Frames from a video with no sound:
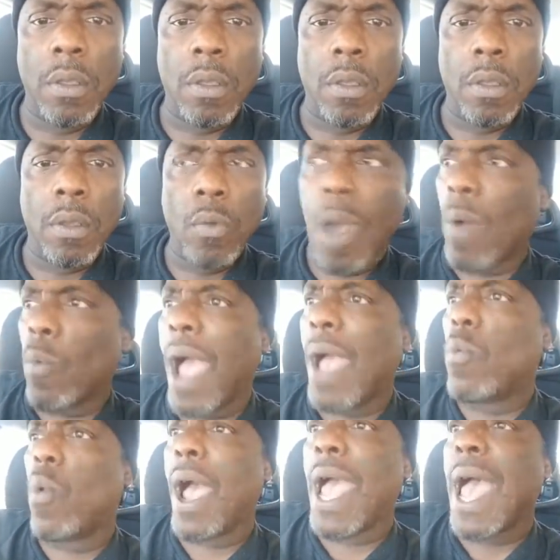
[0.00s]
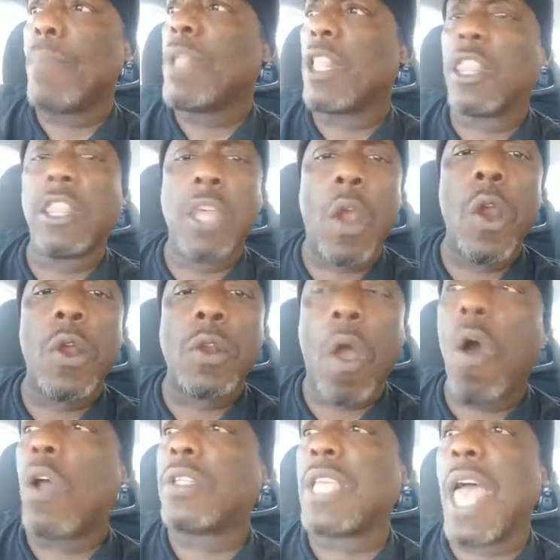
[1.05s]
Why? I'm the 3rd
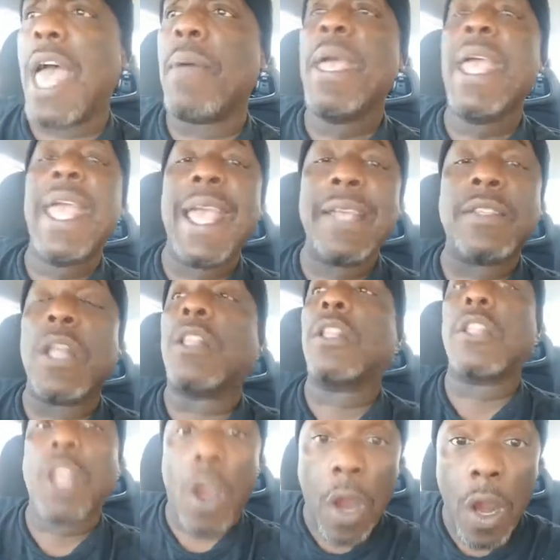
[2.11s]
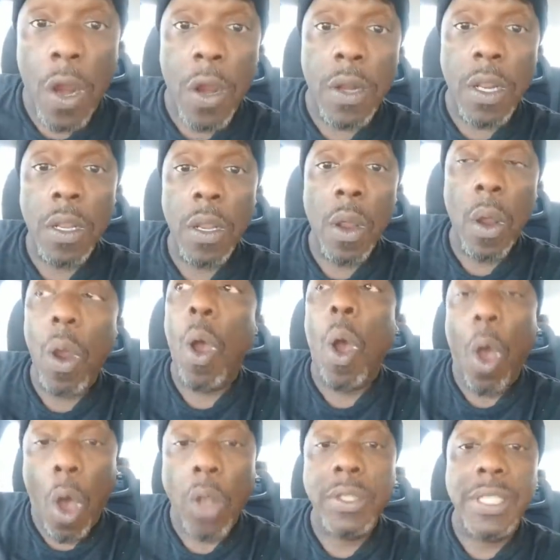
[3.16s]
all-time. He's the 3rd
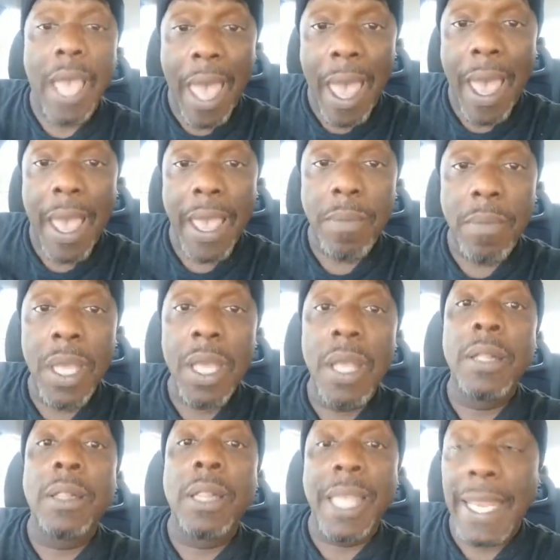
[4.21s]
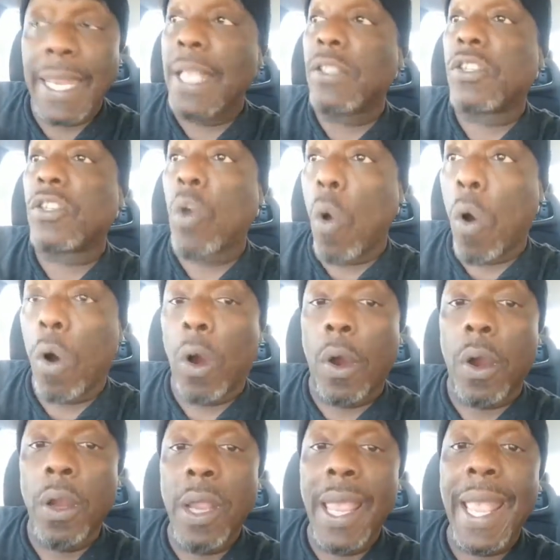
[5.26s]
all-time leading
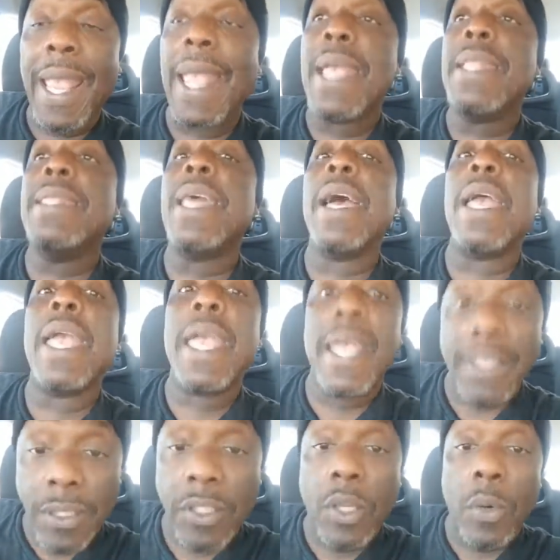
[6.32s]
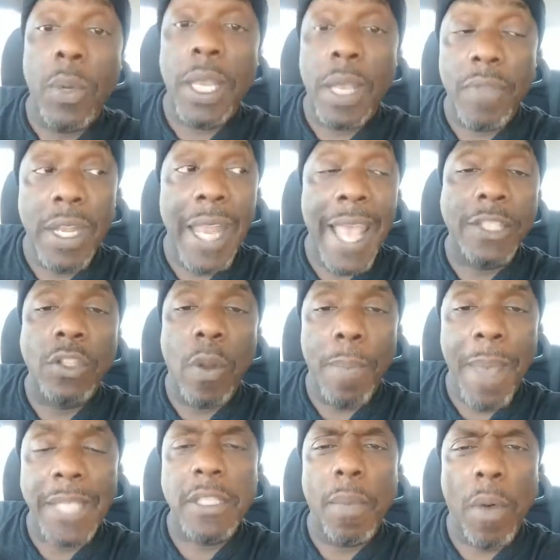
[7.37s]
scorer in the history of the National
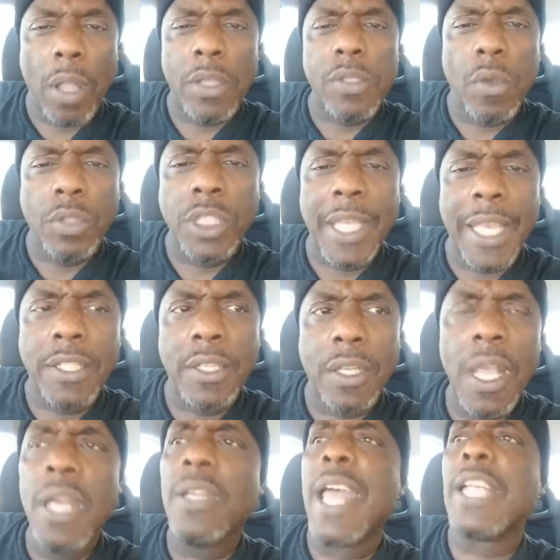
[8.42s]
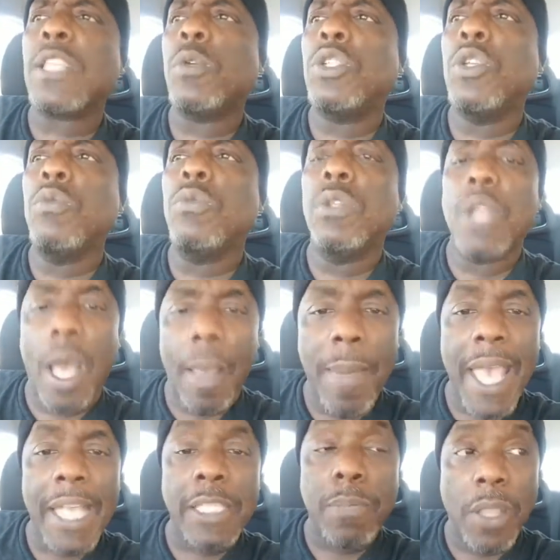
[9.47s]
Basketball Association. That's what you
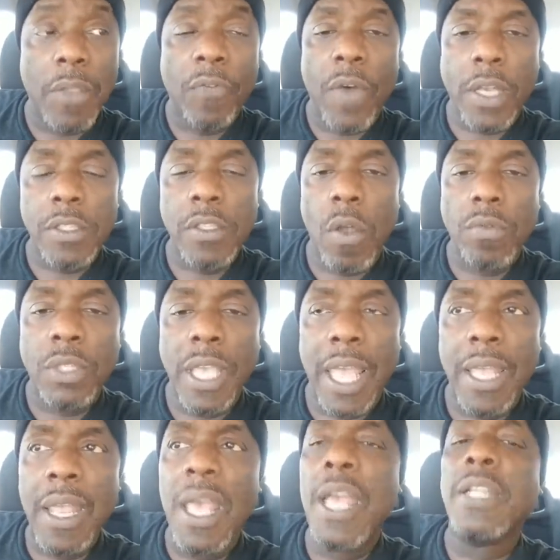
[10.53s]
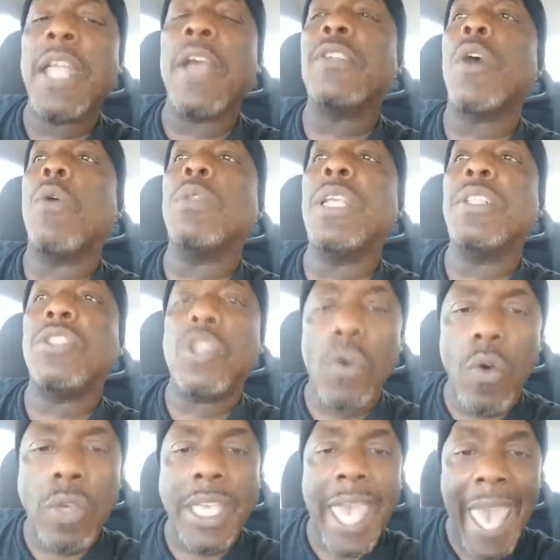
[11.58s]
dumbass motherfuckers don't get. There's only 2
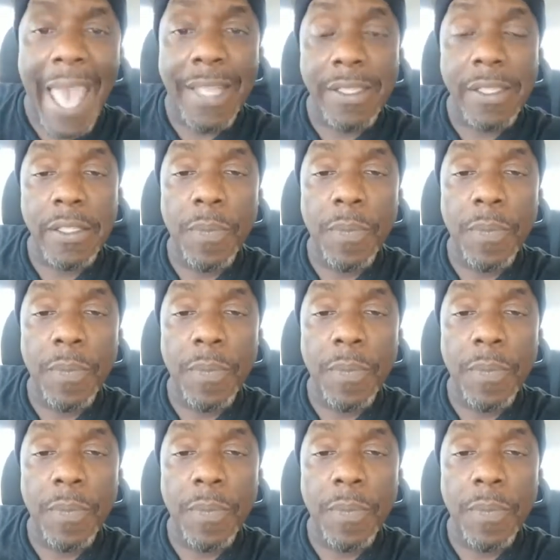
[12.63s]
cats